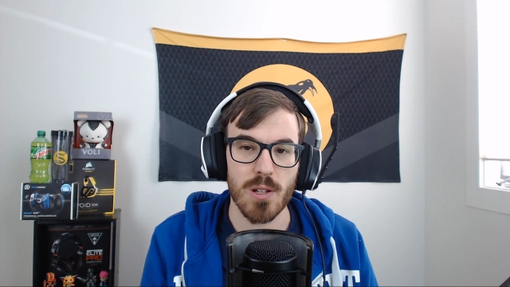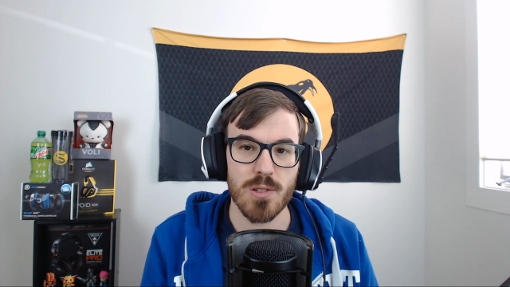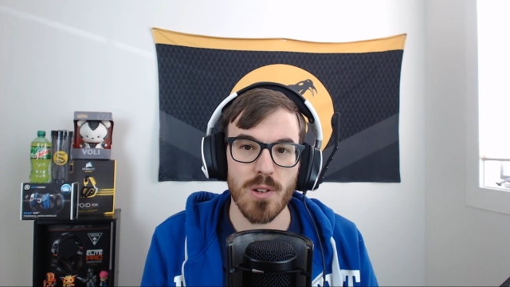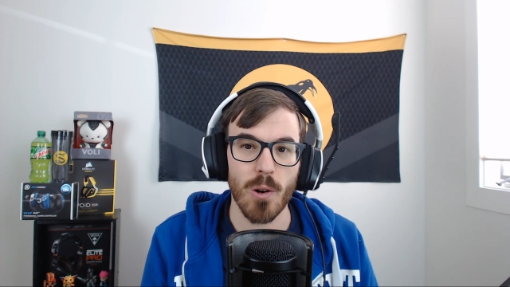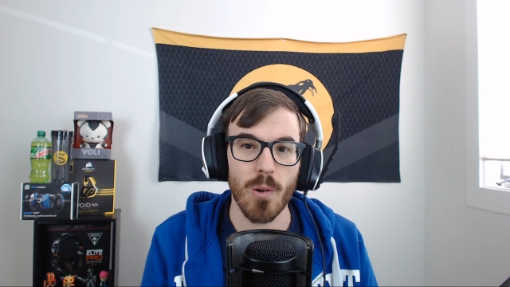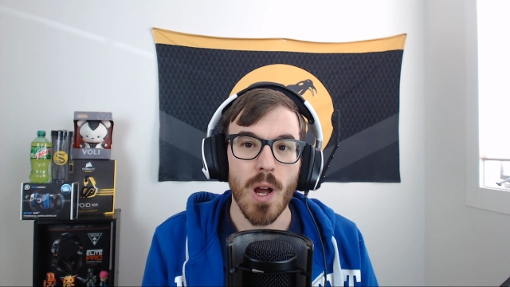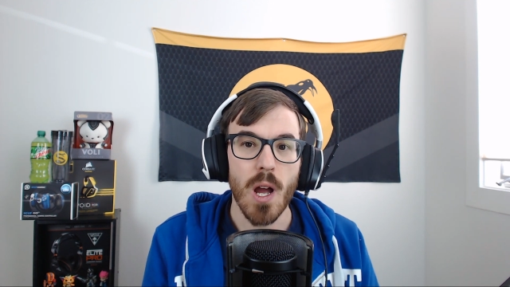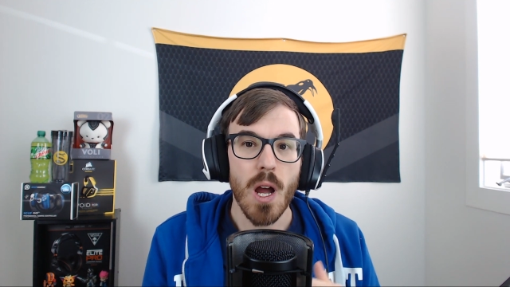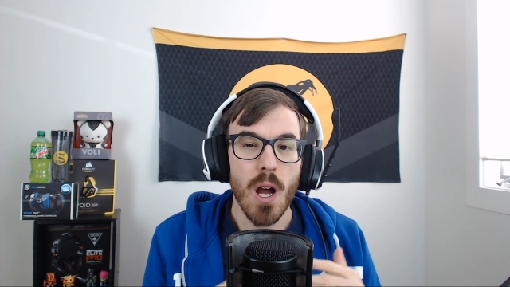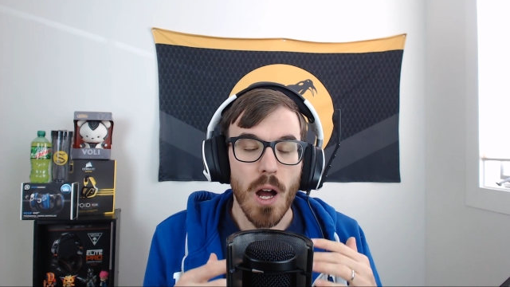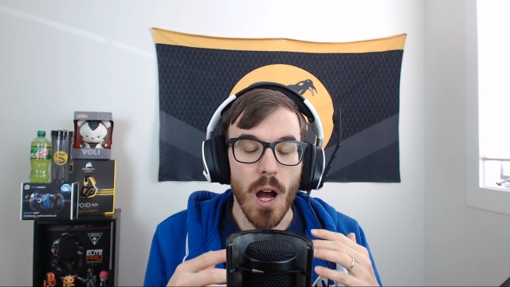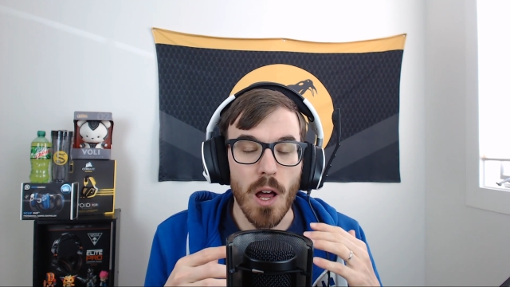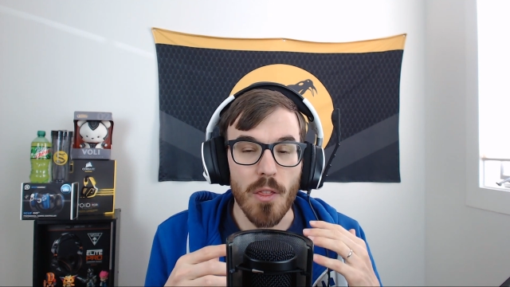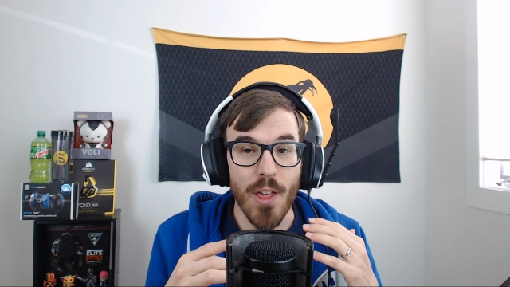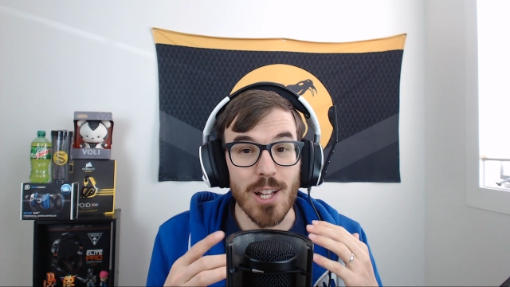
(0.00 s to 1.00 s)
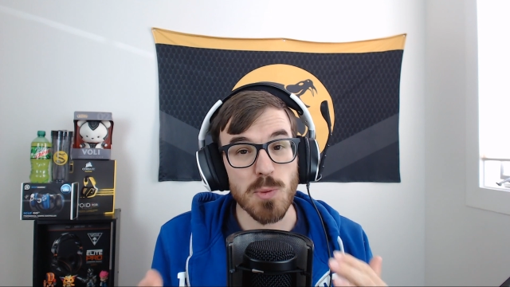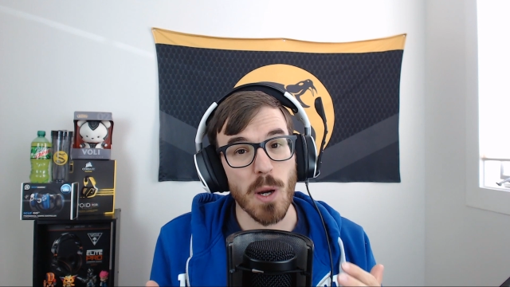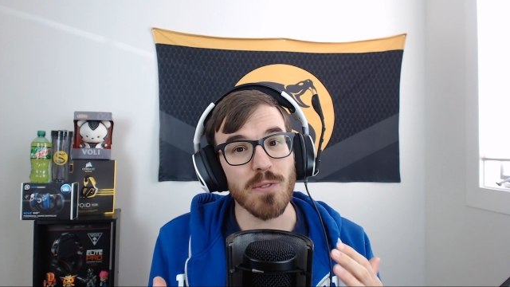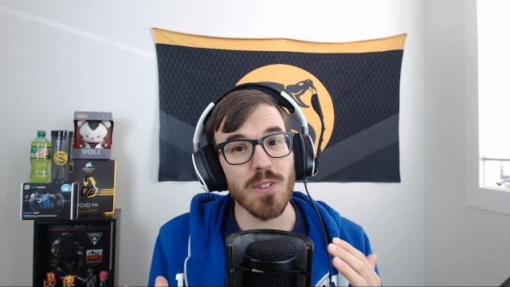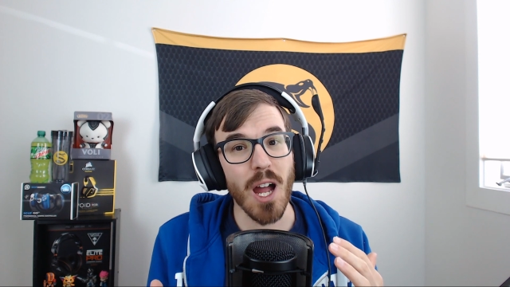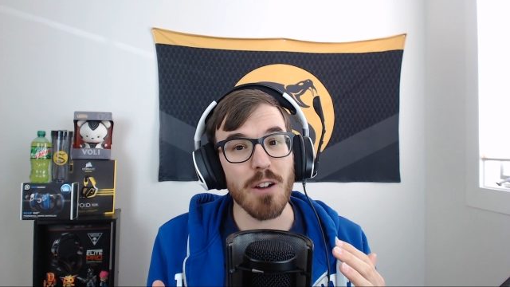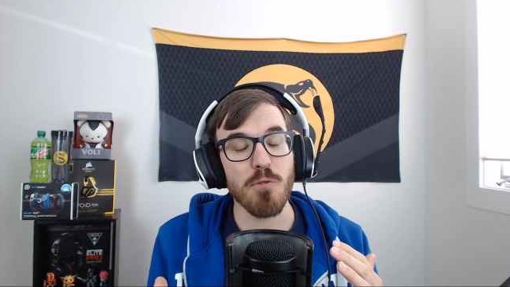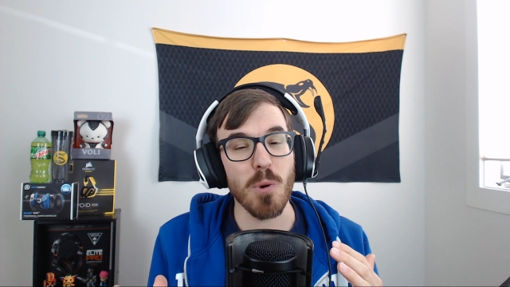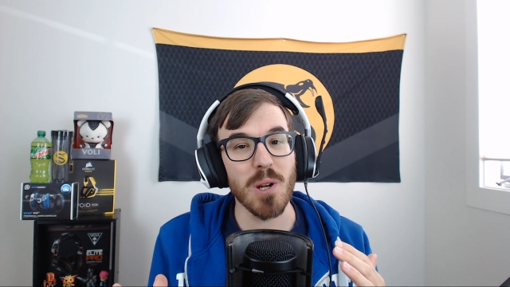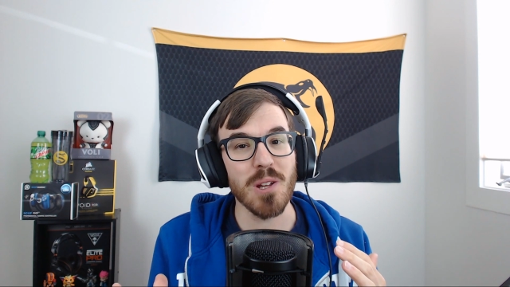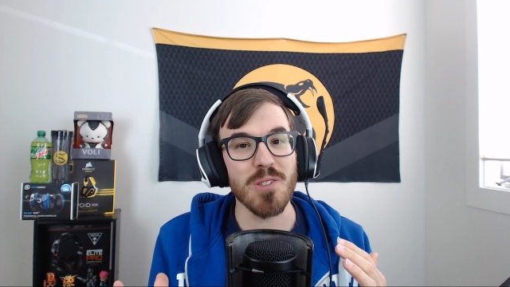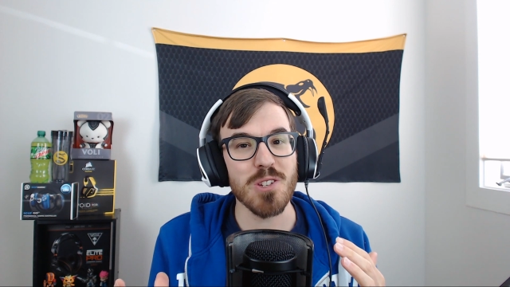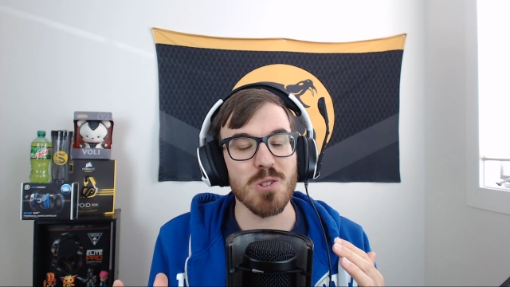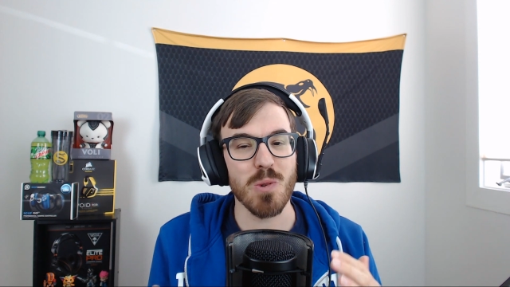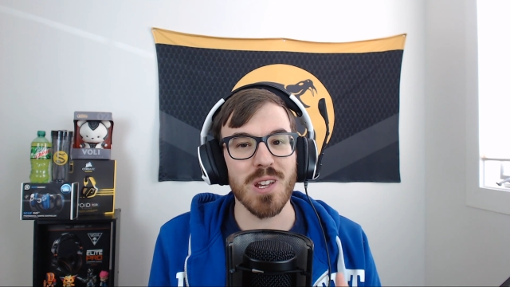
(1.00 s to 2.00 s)
So that's what I've got for you
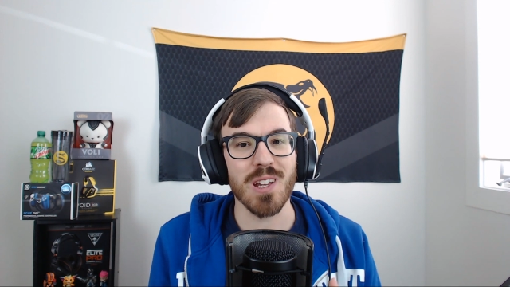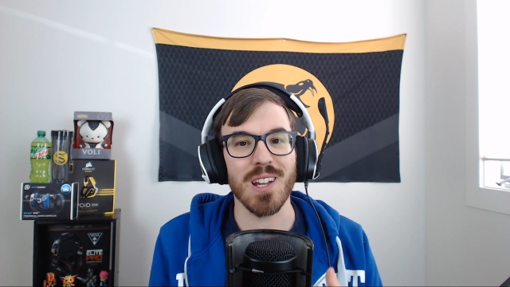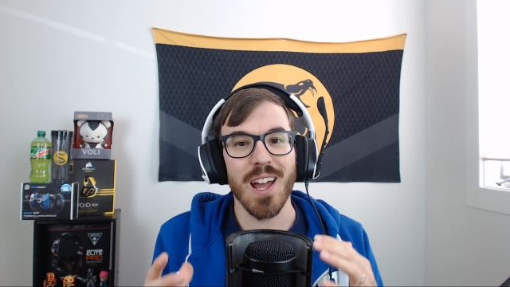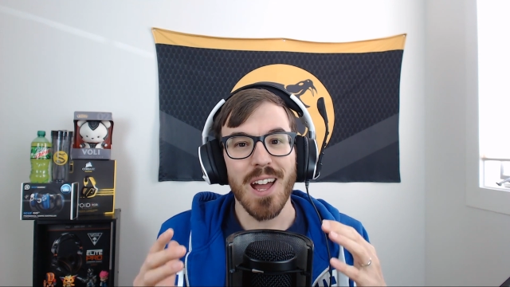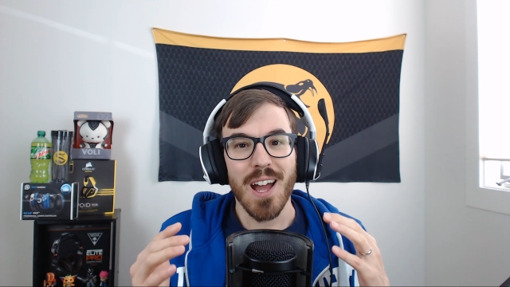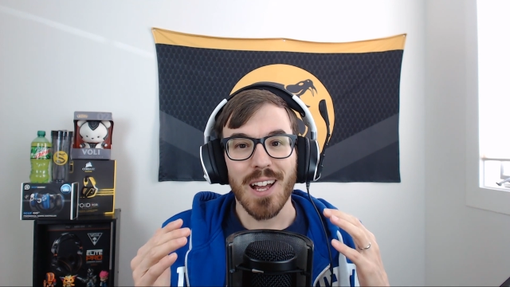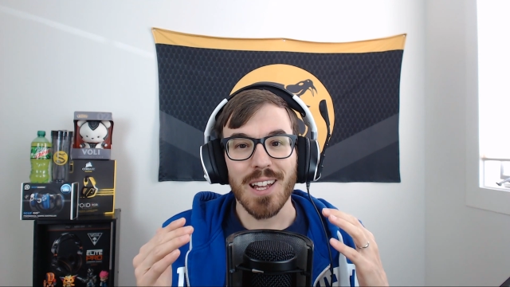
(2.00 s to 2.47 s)
this week.